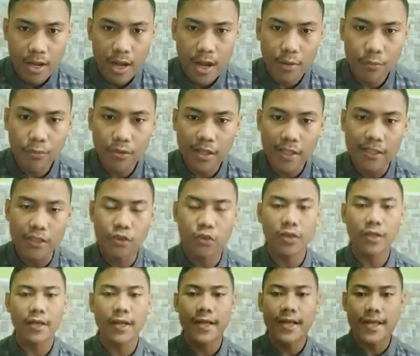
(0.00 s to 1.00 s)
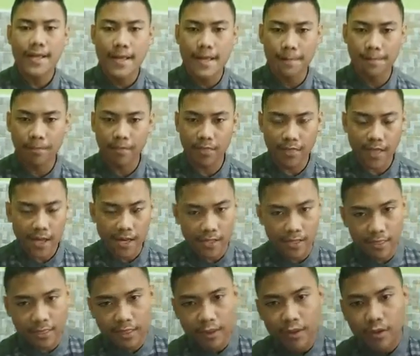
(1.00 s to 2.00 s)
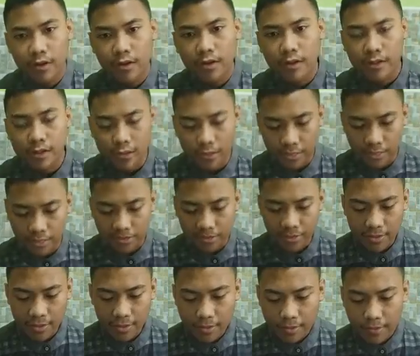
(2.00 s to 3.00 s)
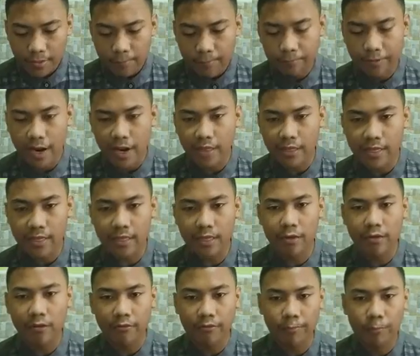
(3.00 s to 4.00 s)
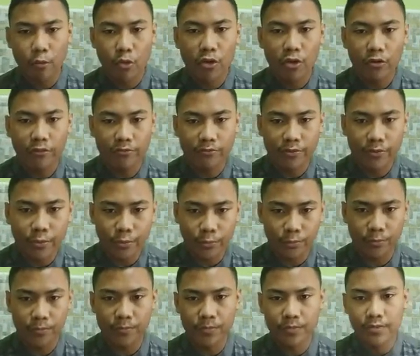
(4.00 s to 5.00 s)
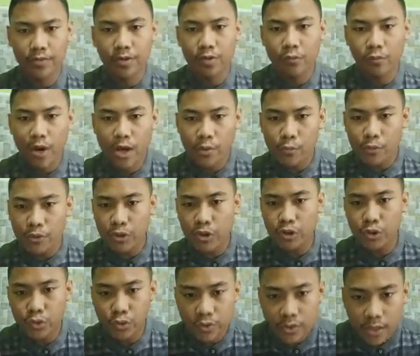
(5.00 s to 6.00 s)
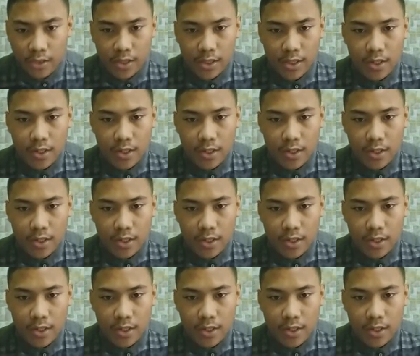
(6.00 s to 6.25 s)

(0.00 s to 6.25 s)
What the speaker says: I would like to emphasize the three branches or point of view why we should